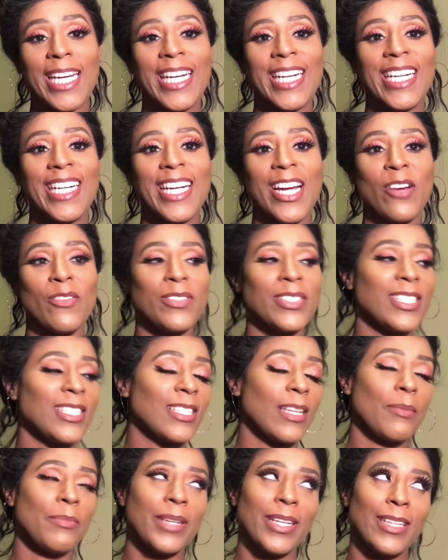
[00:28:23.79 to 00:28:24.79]
Uh, ever
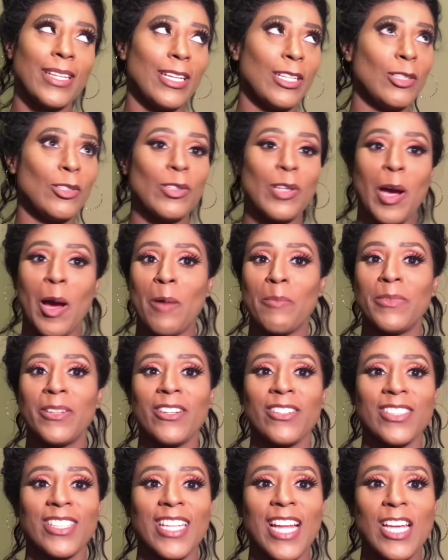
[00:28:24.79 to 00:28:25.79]
since I made that little comment
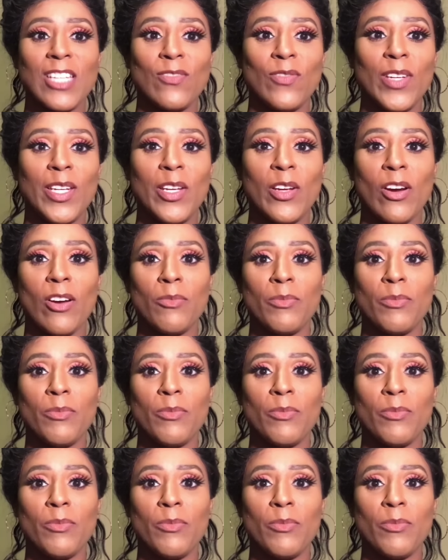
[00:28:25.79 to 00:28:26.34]
on the last video,